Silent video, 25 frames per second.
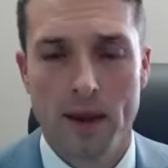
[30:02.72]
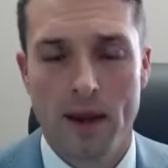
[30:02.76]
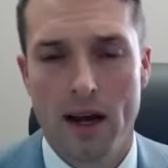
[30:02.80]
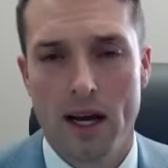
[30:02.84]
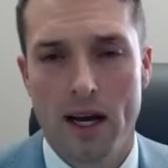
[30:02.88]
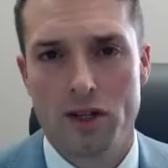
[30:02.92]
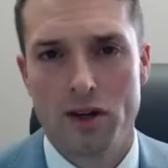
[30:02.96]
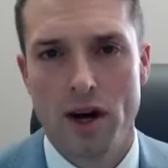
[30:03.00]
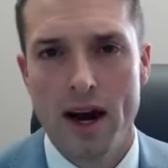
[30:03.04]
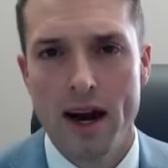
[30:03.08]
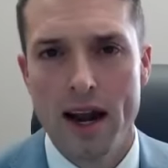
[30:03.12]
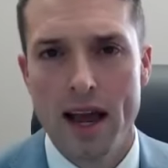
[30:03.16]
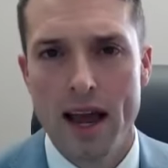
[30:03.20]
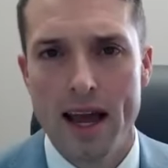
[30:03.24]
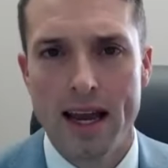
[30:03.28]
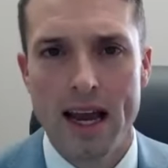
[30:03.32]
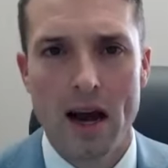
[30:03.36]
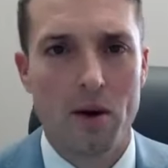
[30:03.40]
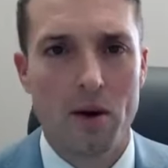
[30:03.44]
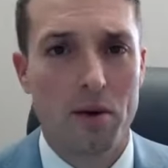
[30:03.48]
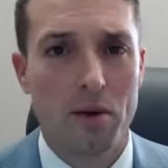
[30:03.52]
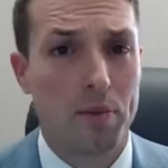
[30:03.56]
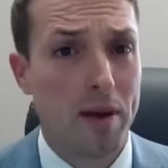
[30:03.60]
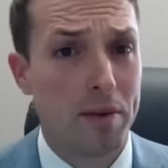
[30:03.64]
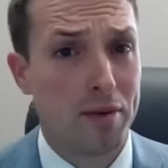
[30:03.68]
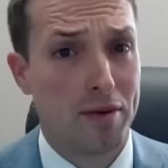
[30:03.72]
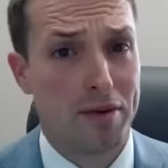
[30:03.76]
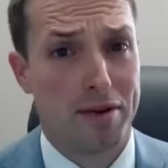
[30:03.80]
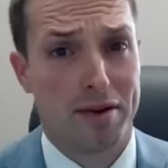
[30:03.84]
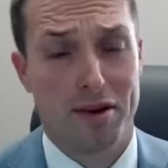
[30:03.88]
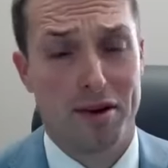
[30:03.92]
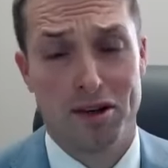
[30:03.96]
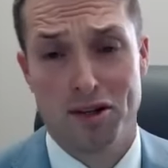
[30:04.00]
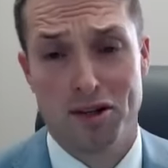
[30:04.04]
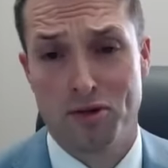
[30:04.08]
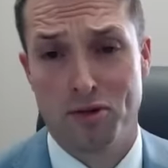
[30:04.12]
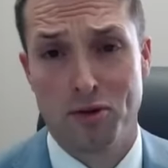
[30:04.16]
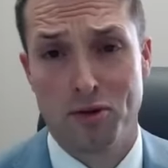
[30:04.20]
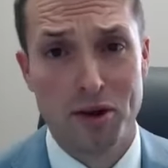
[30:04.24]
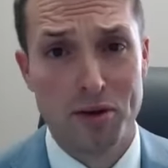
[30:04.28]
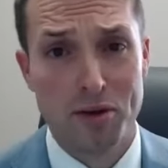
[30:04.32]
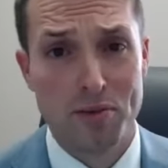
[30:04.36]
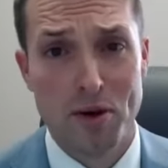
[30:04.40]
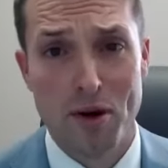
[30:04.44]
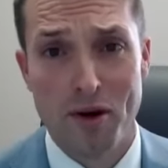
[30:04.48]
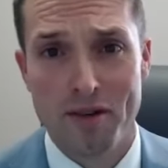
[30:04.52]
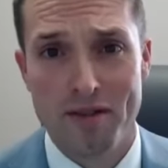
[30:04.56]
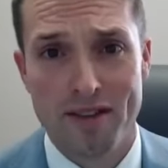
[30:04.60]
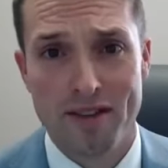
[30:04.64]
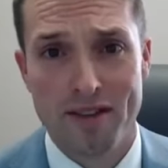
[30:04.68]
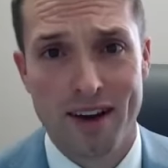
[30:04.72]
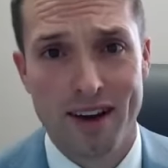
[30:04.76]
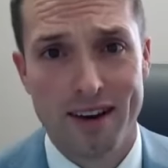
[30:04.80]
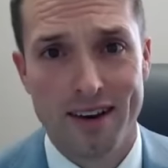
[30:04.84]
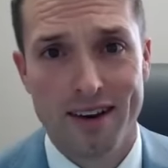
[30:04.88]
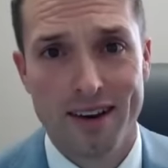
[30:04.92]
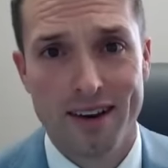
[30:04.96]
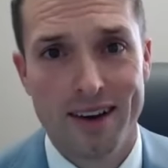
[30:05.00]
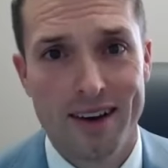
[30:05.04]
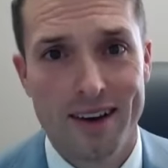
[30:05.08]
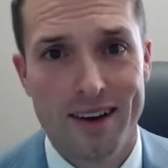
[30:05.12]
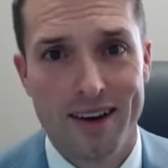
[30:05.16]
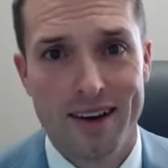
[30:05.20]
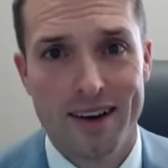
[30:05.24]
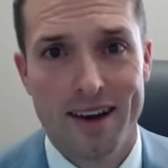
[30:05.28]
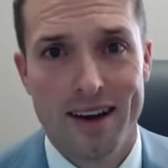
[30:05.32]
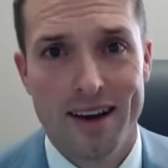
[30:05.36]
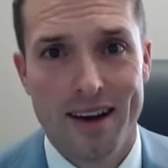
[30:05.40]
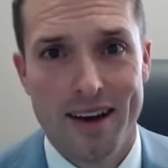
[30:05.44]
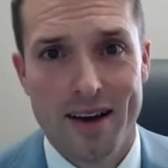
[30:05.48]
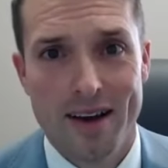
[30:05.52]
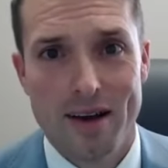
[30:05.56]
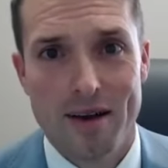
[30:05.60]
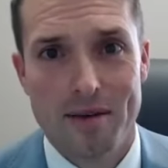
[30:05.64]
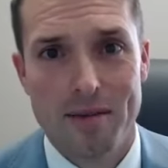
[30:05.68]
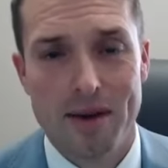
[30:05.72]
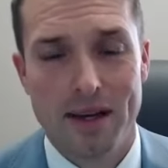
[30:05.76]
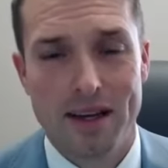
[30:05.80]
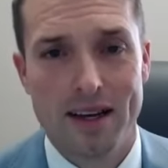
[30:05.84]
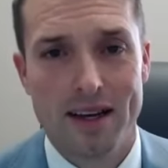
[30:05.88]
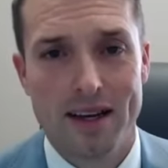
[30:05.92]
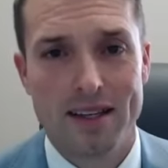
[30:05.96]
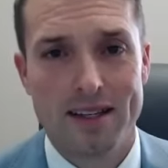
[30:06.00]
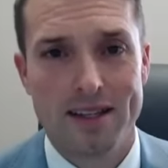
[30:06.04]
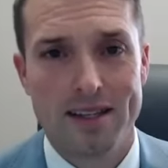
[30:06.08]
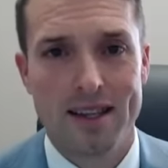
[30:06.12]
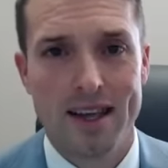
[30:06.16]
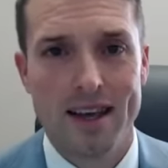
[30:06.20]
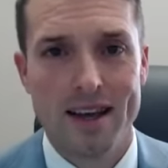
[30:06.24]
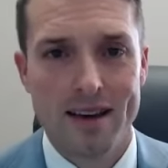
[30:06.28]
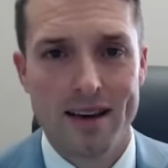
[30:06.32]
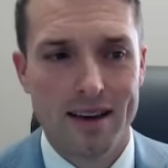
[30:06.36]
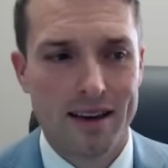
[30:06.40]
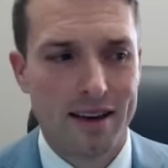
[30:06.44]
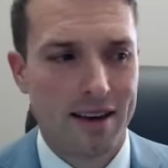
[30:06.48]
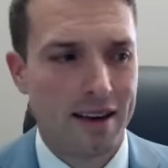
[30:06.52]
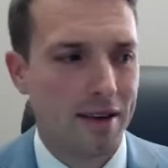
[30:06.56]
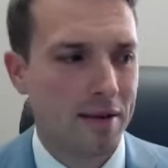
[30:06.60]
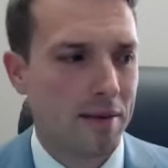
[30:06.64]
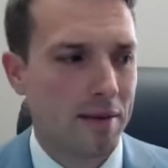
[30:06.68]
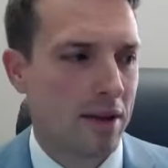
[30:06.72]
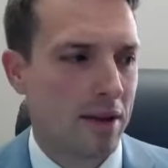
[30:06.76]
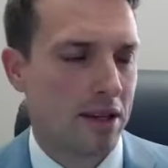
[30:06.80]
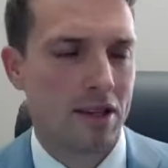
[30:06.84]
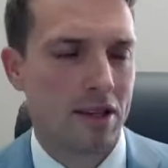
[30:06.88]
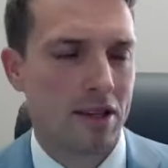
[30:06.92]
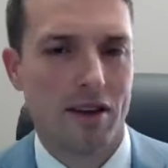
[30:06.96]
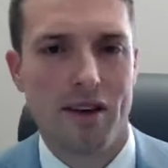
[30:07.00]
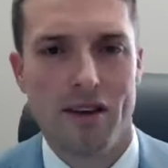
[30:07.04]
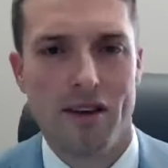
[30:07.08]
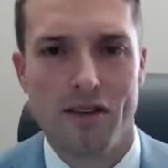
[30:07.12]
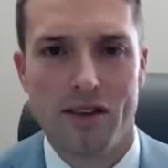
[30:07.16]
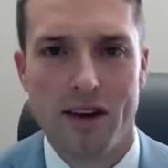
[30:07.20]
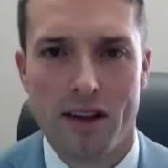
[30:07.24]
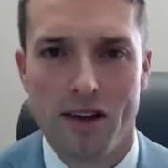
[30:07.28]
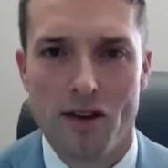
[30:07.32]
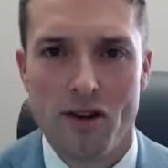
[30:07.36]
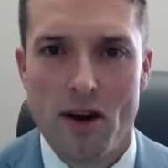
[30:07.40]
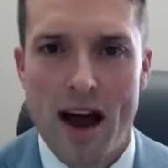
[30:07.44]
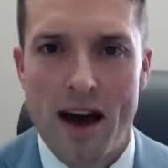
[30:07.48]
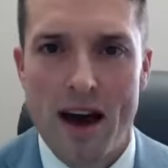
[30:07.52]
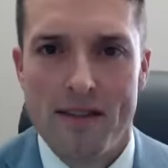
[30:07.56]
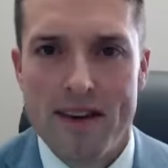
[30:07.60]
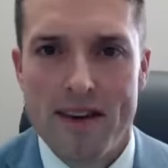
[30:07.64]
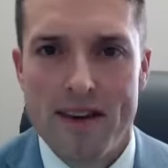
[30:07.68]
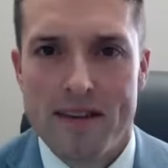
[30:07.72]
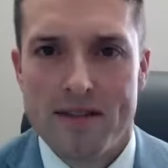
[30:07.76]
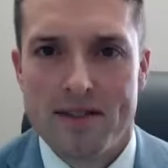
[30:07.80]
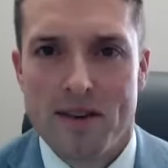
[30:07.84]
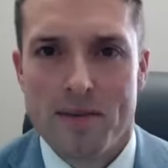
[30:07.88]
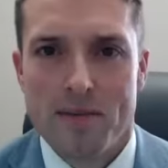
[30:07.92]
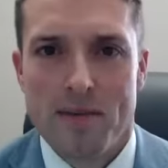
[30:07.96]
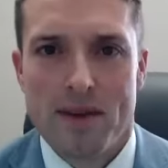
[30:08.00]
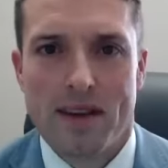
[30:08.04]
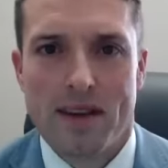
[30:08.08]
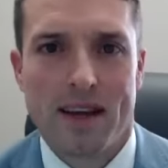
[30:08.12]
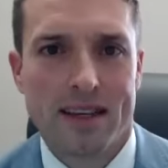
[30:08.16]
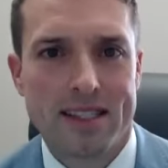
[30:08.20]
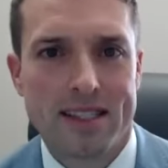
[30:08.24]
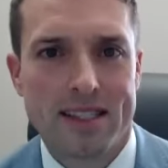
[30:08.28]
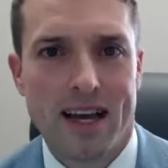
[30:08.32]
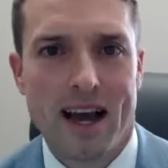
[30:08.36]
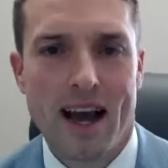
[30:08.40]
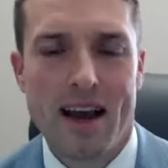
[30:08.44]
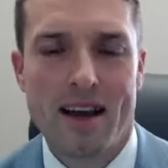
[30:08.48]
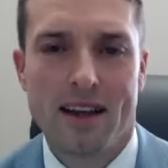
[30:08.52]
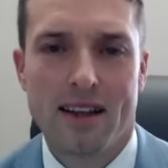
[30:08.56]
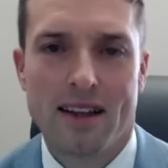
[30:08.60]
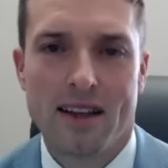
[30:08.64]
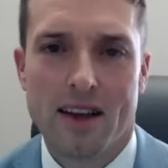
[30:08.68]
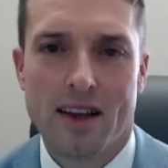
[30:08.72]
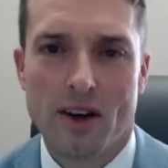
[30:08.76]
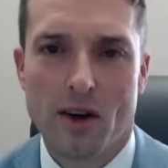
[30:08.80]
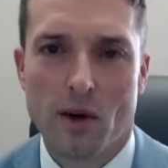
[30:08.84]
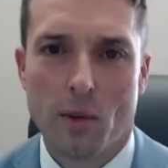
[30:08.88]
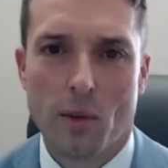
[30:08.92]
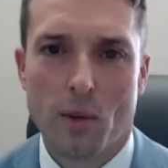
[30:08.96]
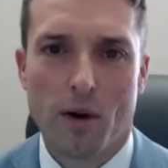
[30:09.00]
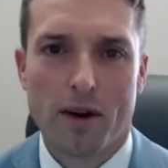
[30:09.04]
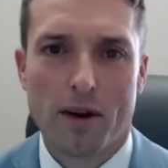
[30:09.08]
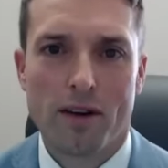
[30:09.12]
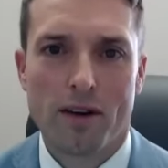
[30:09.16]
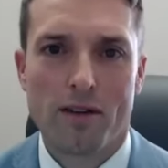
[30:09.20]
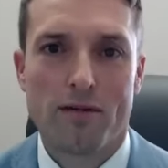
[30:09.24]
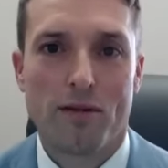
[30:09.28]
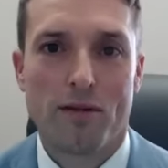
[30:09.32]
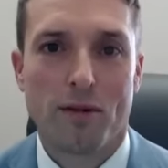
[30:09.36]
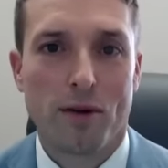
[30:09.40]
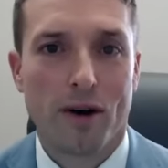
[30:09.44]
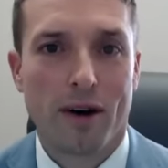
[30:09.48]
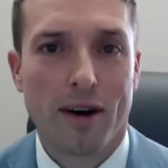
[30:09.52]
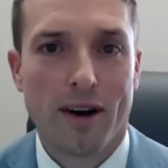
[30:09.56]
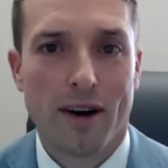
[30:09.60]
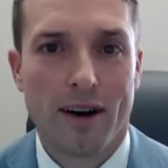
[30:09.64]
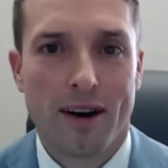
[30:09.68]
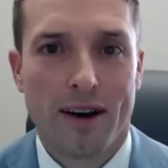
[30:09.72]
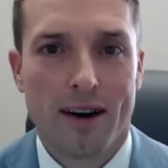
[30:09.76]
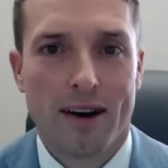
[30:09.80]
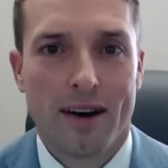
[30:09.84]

I try to hang out with people that are just really motivated, because then you have to have something exciting that you're working for.